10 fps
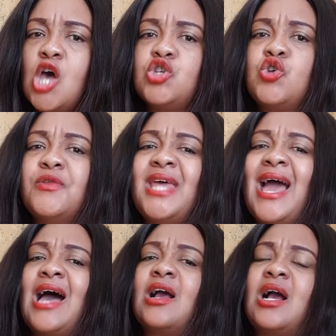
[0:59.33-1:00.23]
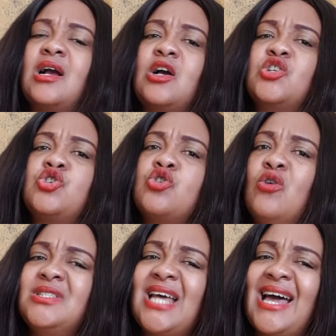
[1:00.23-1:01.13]
So there are
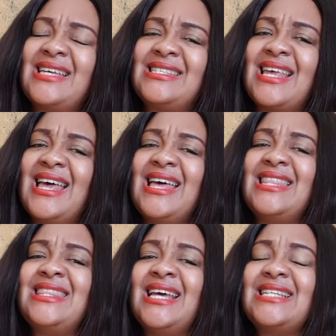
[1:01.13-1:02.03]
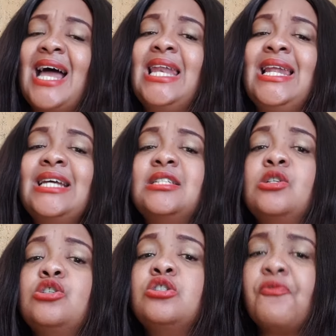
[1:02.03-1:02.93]
soul ties that are
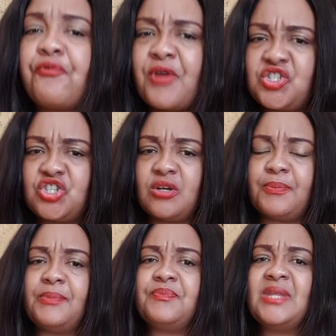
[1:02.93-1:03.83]
linked to friendship.